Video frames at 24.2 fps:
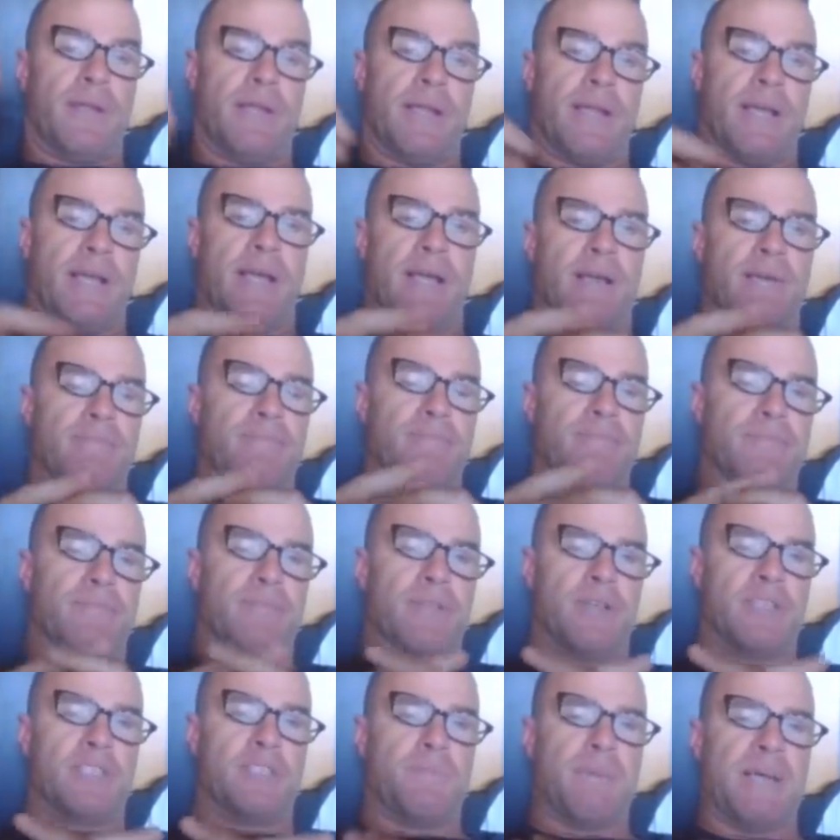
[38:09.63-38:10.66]

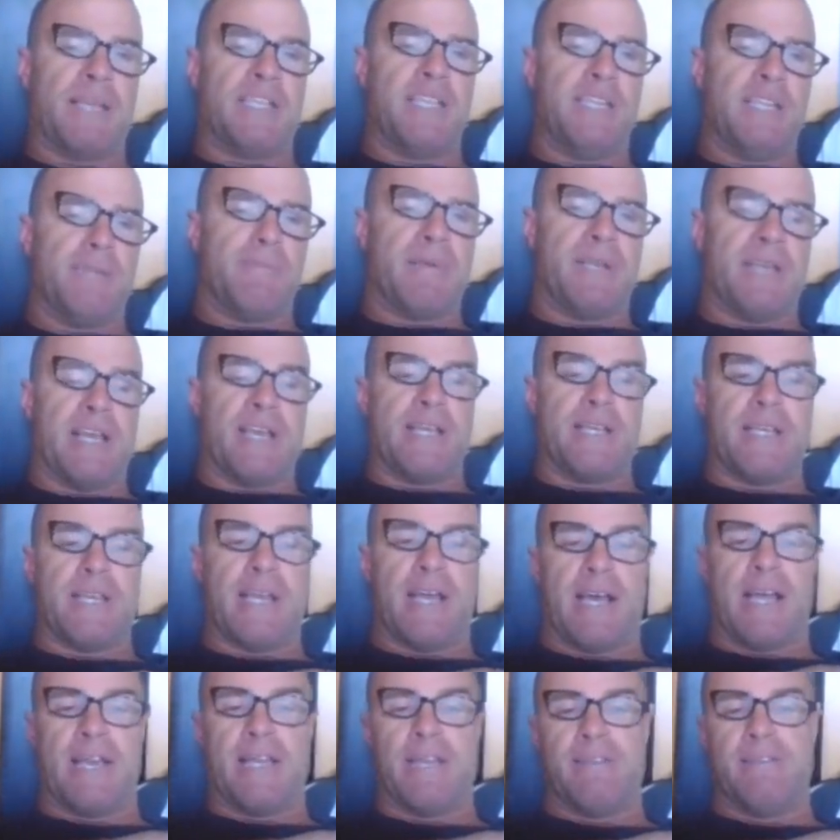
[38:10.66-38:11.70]
I expect him to be
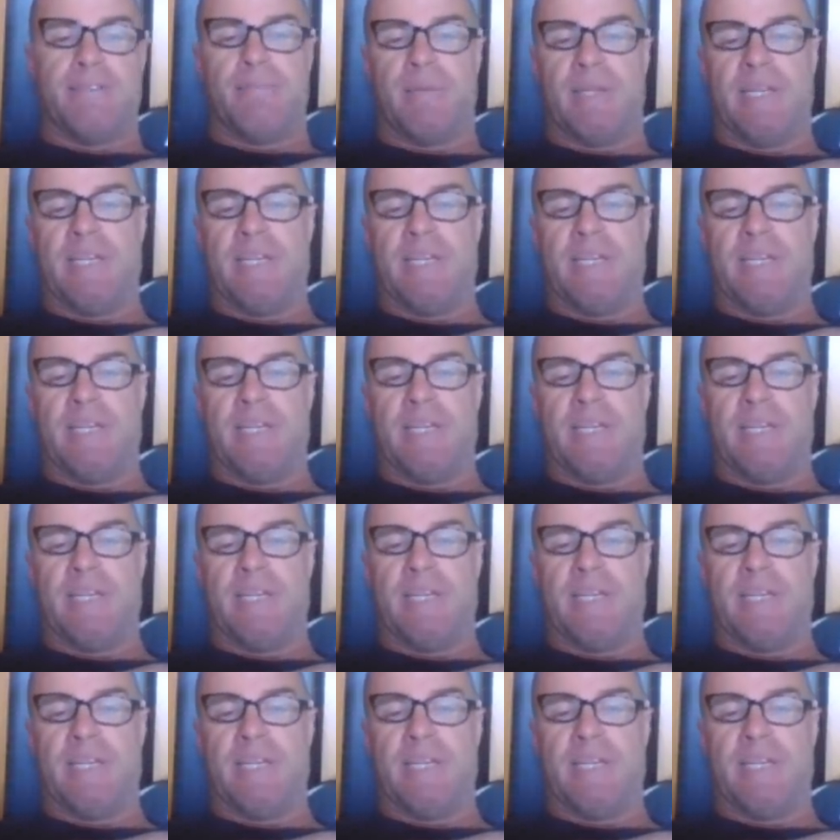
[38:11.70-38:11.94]
okay,